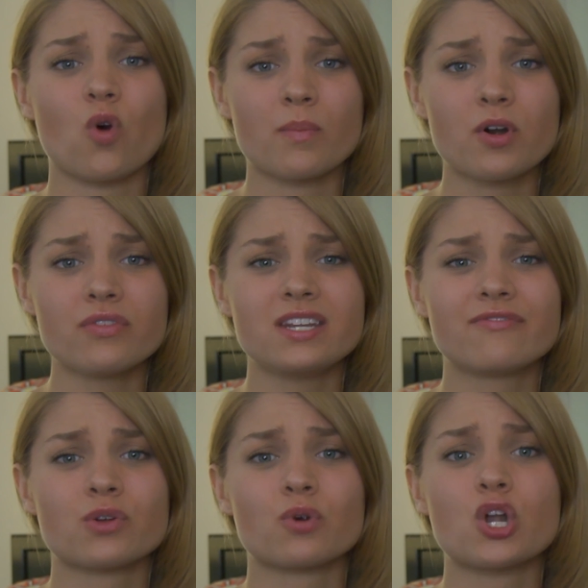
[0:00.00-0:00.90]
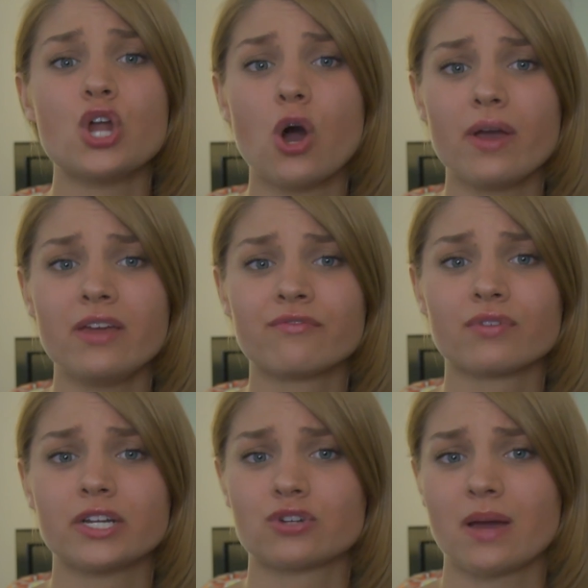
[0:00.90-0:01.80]
warmer than if there were no
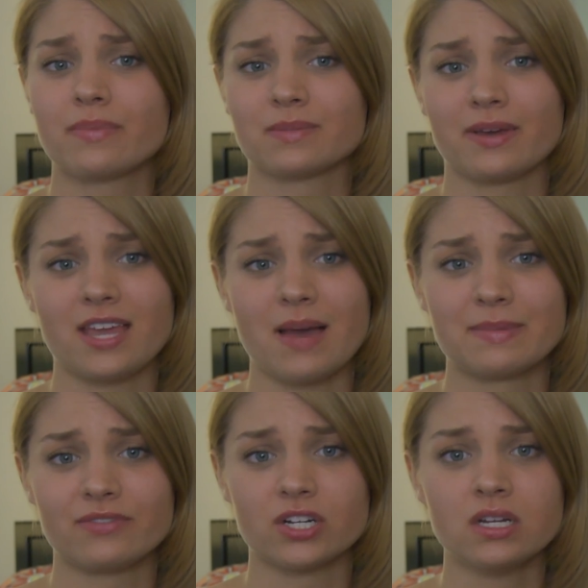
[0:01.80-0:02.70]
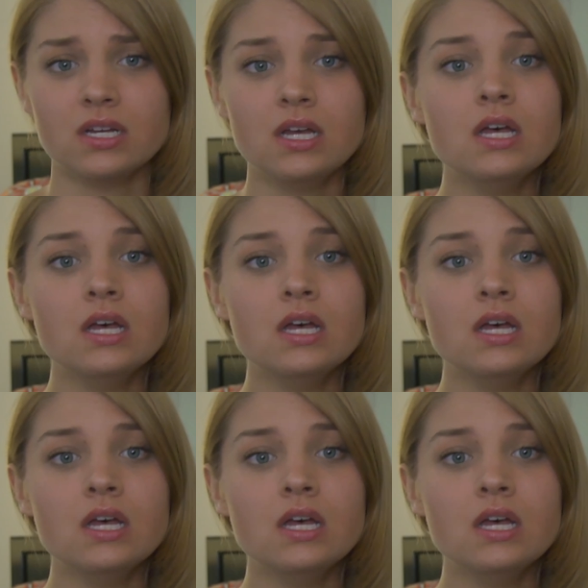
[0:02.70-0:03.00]
infrared trappings by the atmosphere.